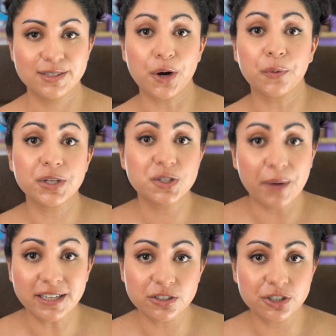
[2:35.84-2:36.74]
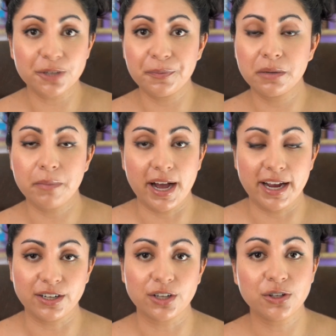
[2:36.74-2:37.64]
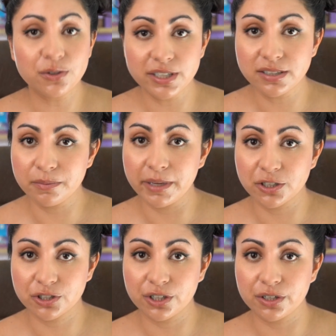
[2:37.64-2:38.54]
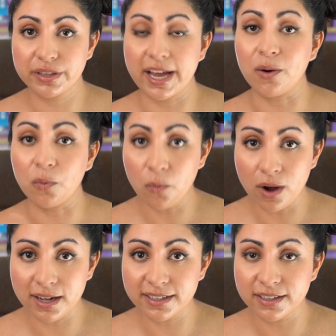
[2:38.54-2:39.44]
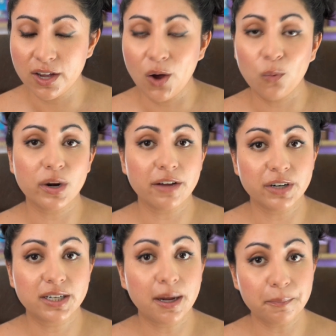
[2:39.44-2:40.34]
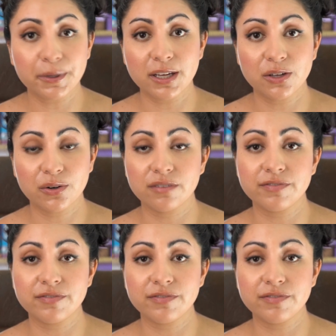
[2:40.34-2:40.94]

So with sponsorship in mind, you need to make sure that one, whatever company you're